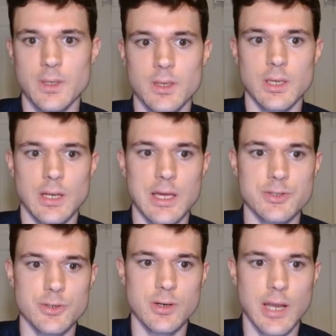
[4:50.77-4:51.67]
Hit
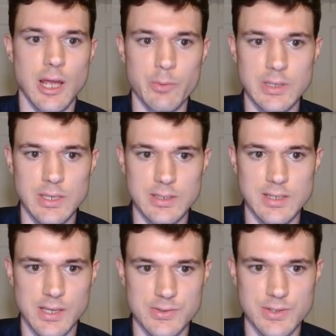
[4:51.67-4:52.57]
enter, and now we can
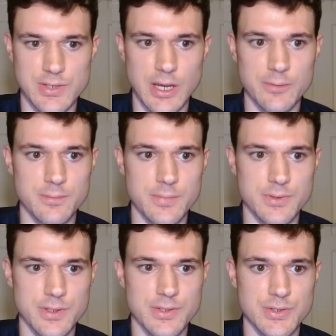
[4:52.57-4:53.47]
test this out.
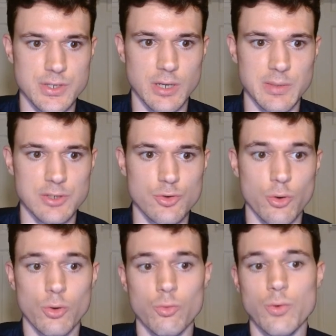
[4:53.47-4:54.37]
So this is going to be
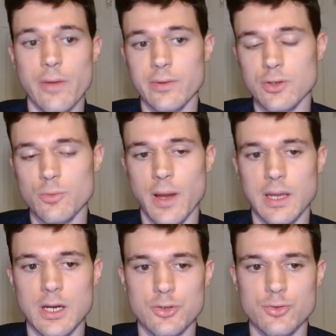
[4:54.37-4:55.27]
total revenue by
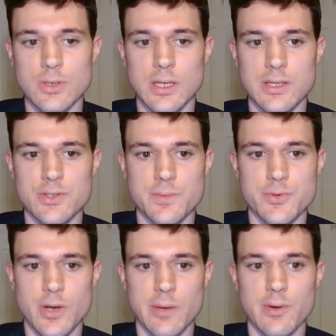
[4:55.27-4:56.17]
country and is
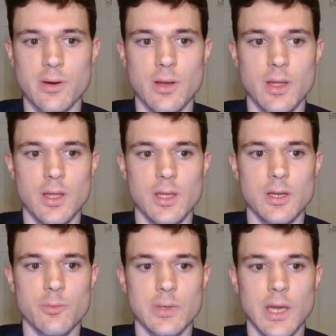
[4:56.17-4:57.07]
subscriber.
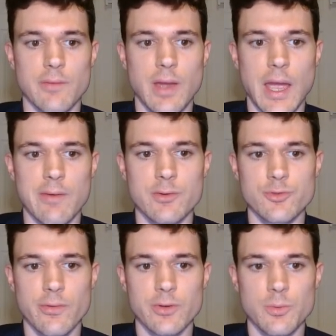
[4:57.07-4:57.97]
We have average
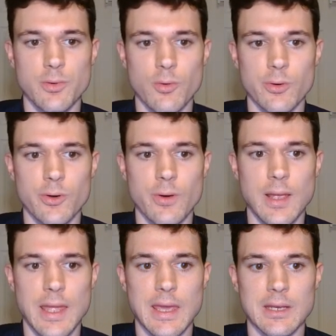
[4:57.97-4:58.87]
revenue per order
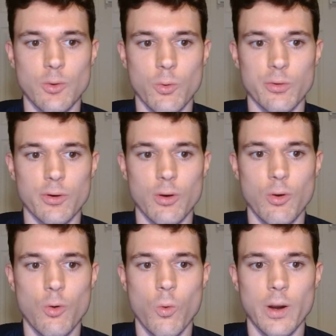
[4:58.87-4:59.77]
and order
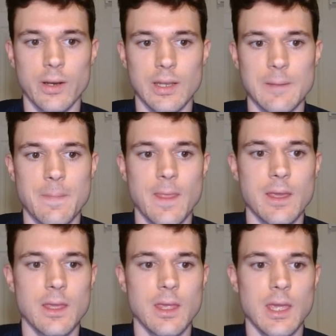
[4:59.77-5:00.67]
quantity.
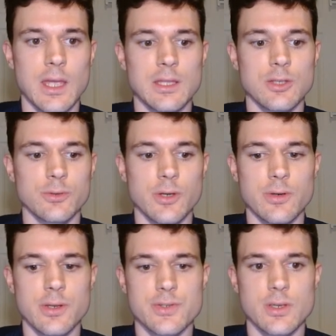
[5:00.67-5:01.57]
And you'll
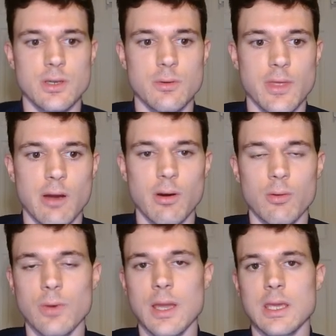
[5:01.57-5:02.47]
notice with our
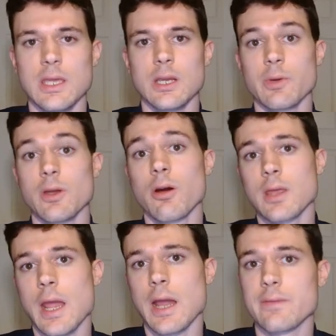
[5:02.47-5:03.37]
array here, we
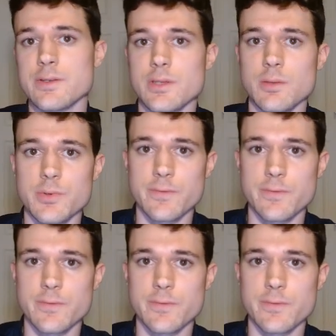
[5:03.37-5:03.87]
already have these numbers